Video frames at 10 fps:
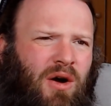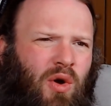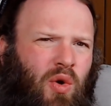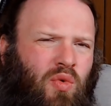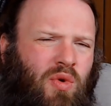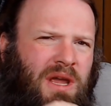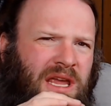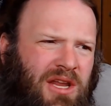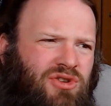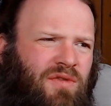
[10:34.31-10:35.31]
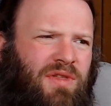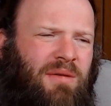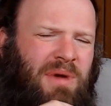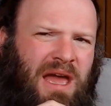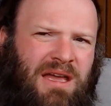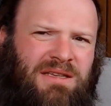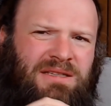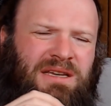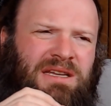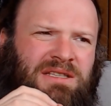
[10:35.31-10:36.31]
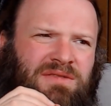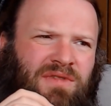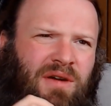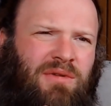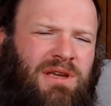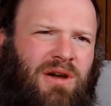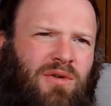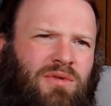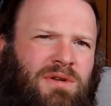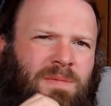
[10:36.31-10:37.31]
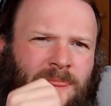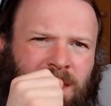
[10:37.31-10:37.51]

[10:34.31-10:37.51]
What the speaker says: who each of them has its very own